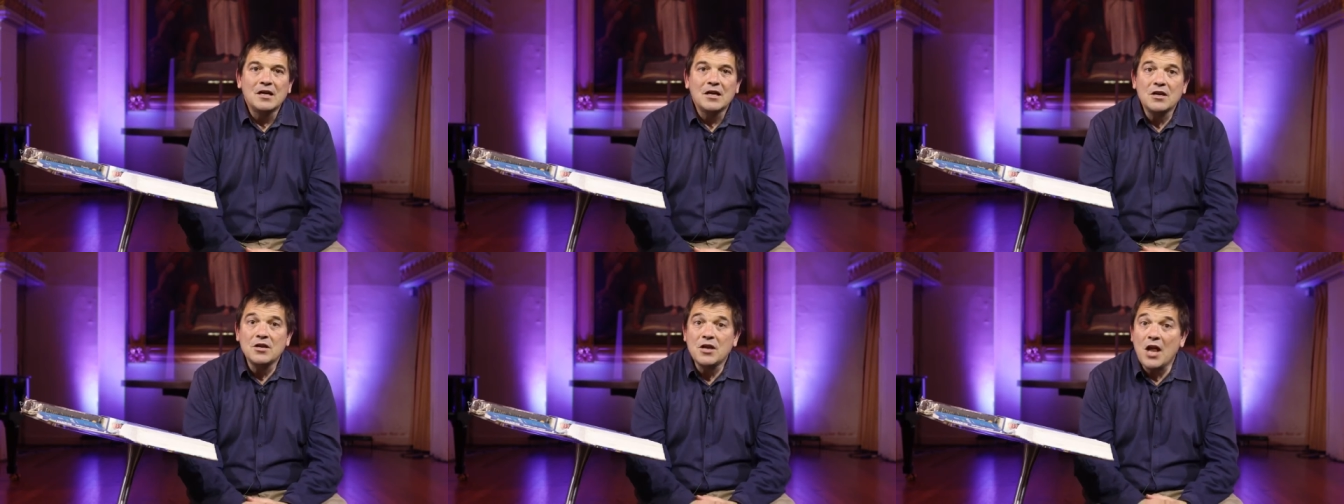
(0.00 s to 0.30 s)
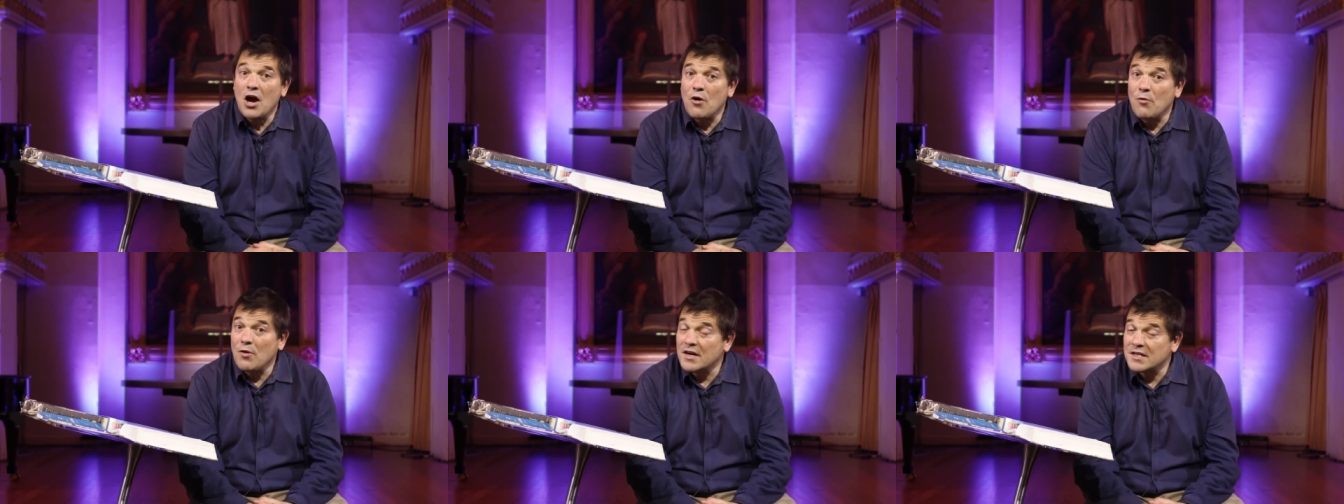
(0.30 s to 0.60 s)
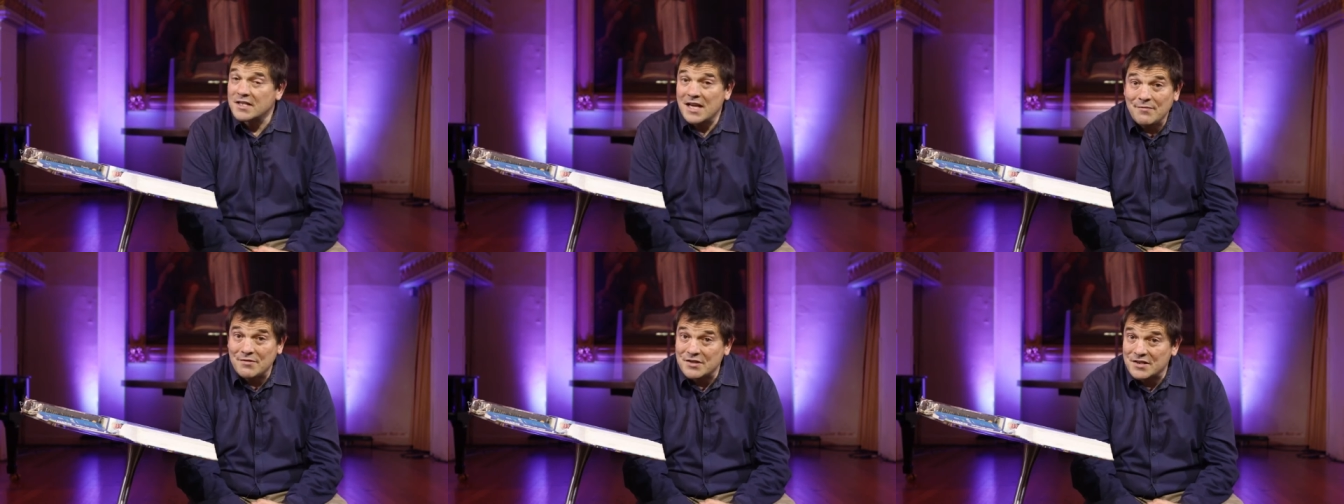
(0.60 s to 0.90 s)
No one
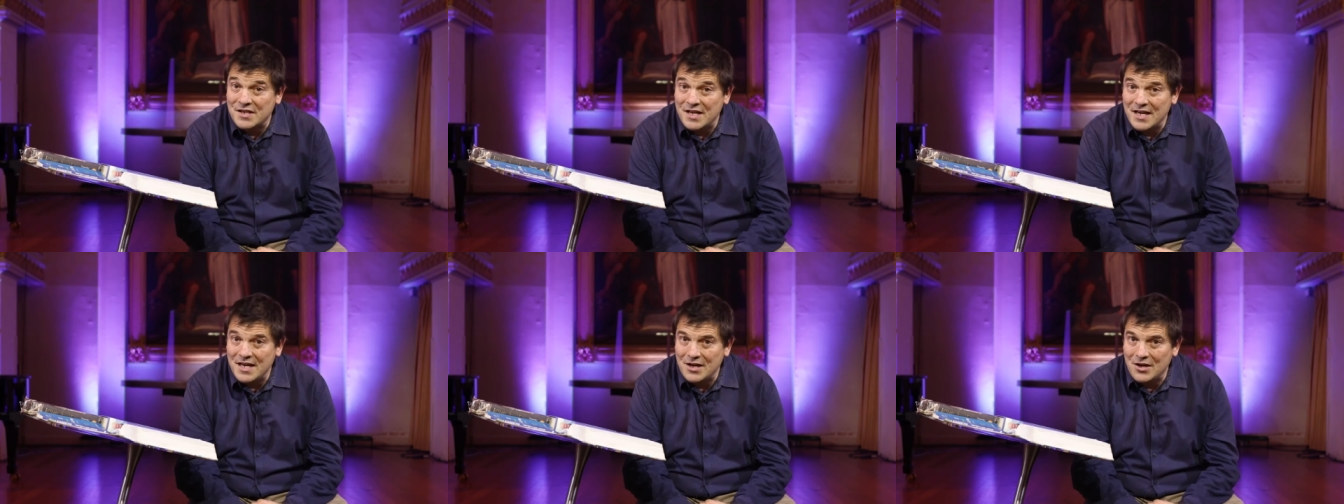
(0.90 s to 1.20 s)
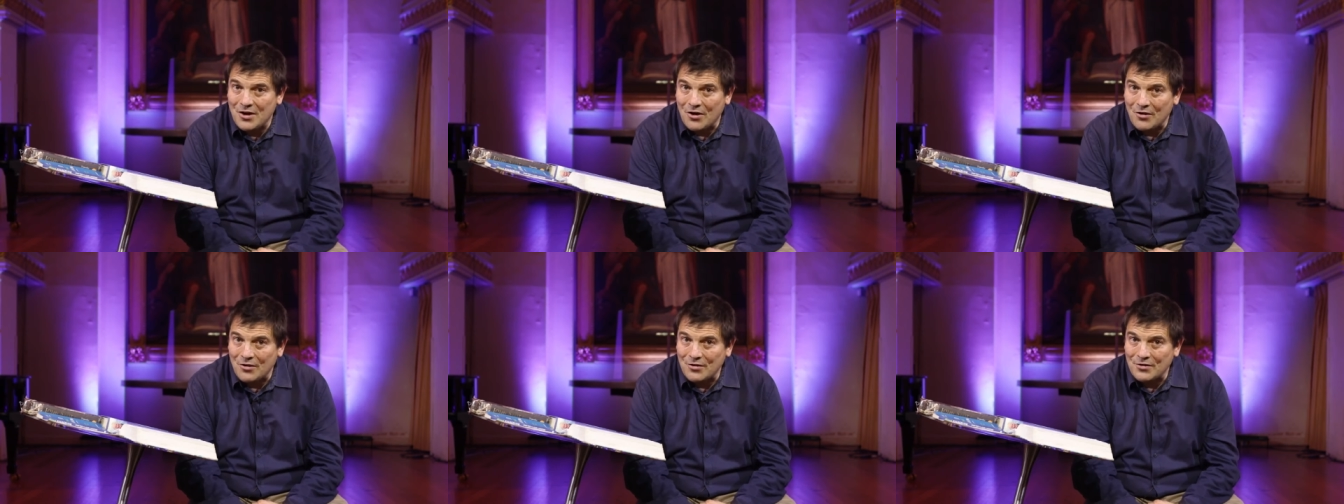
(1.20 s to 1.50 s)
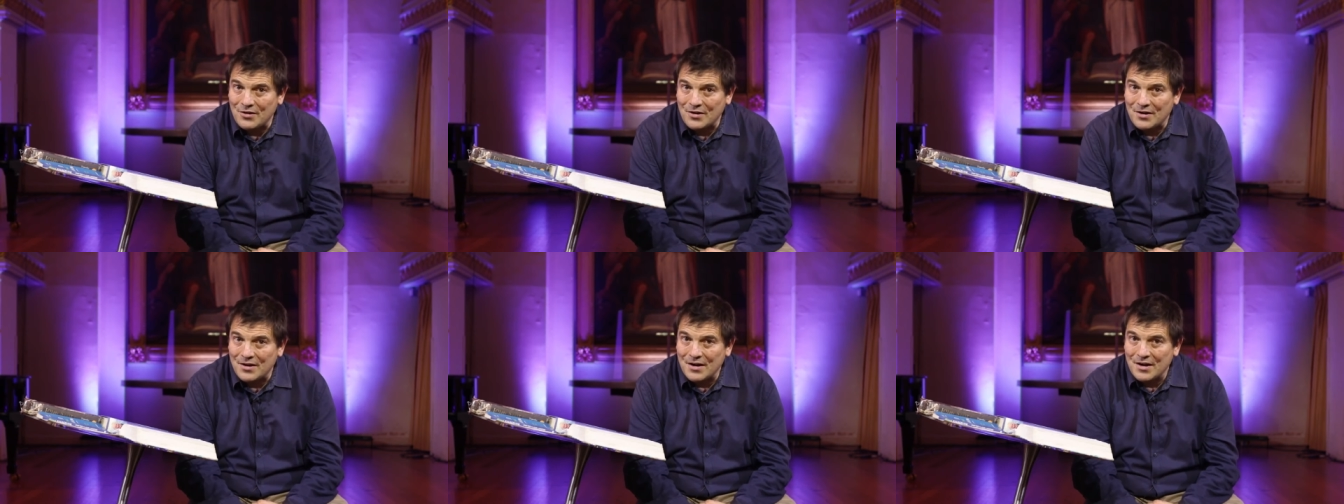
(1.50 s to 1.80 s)
has ever seen God,
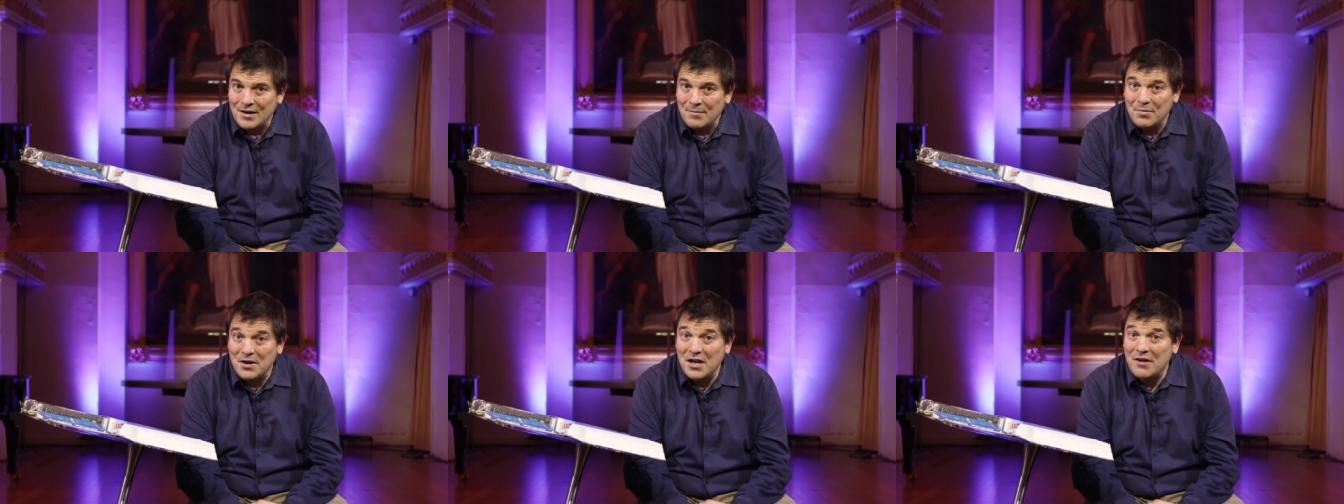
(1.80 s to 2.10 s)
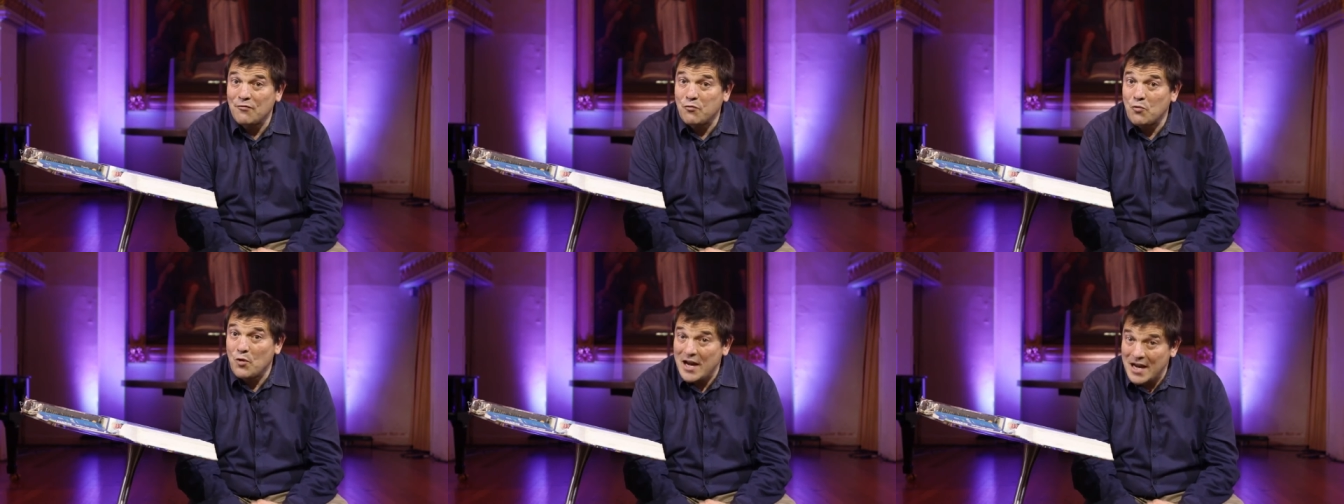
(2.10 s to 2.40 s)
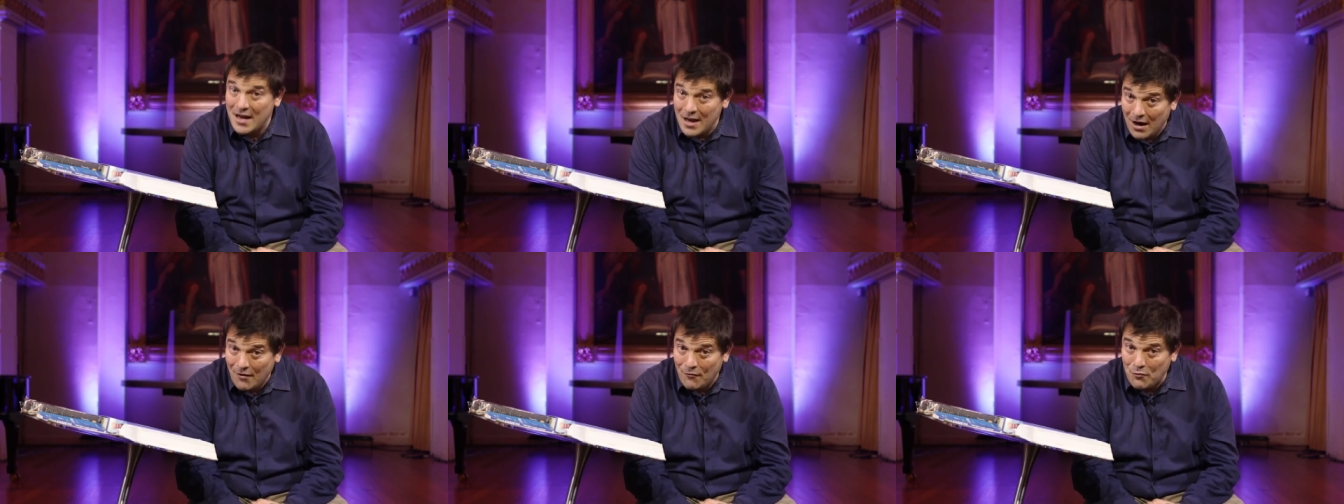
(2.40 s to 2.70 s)
but if we
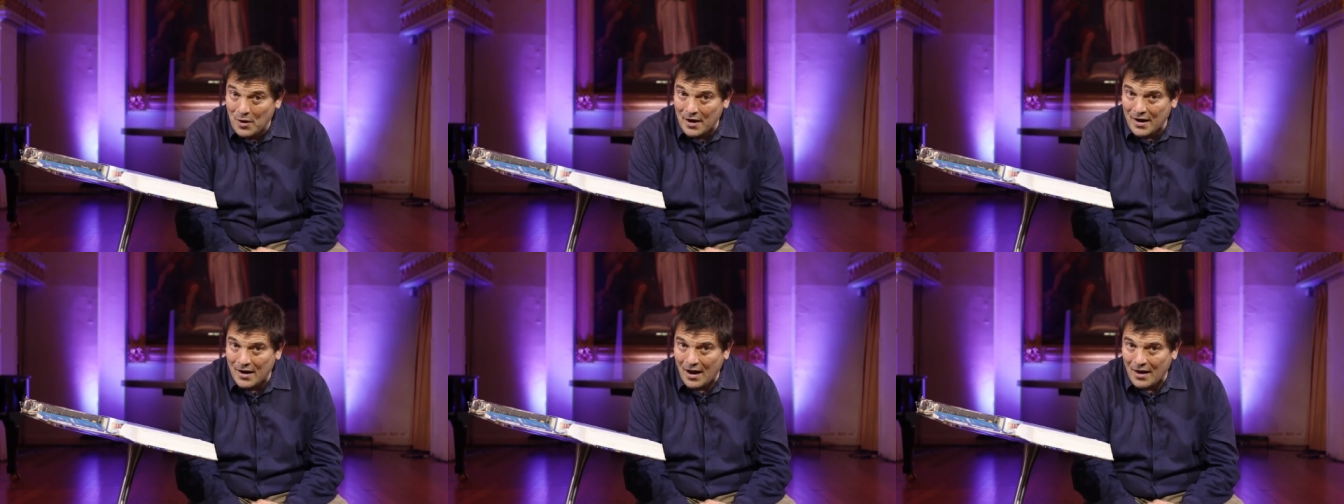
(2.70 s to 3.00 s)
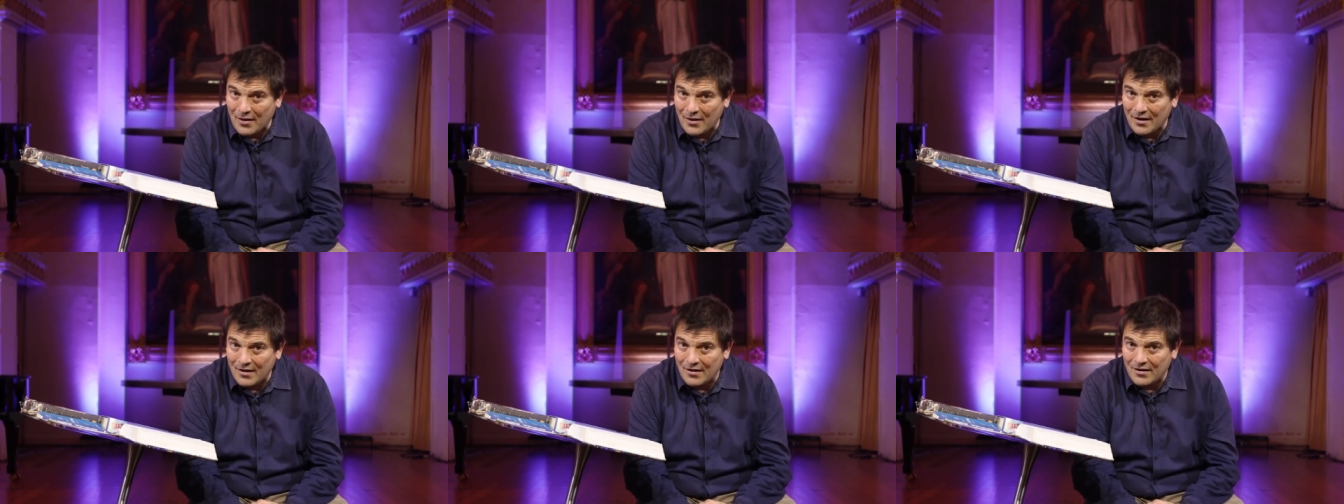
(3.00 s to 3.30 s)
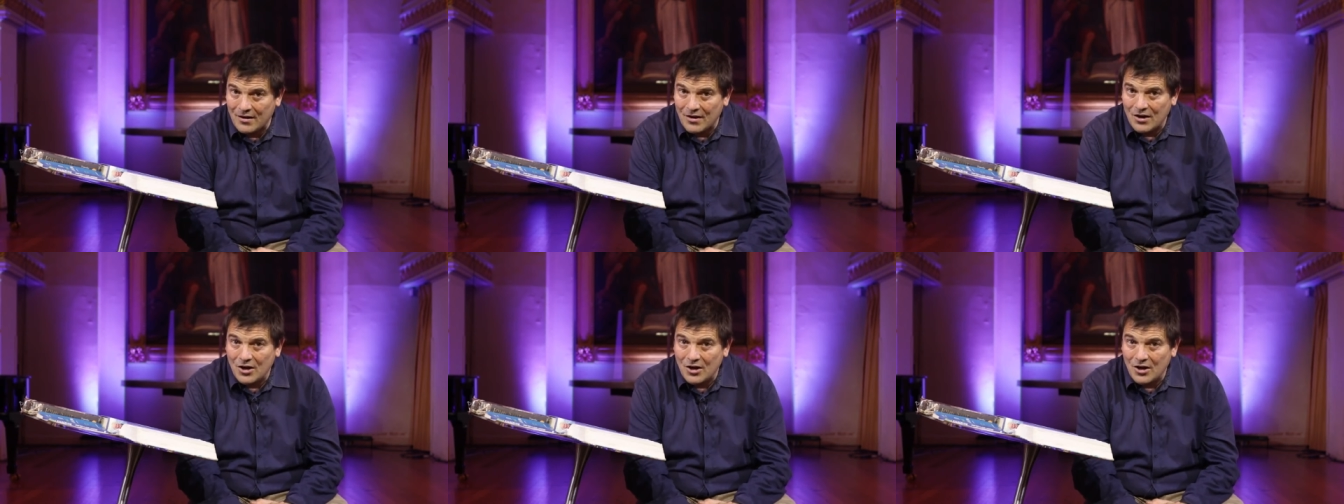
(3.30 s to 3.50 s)
love one another,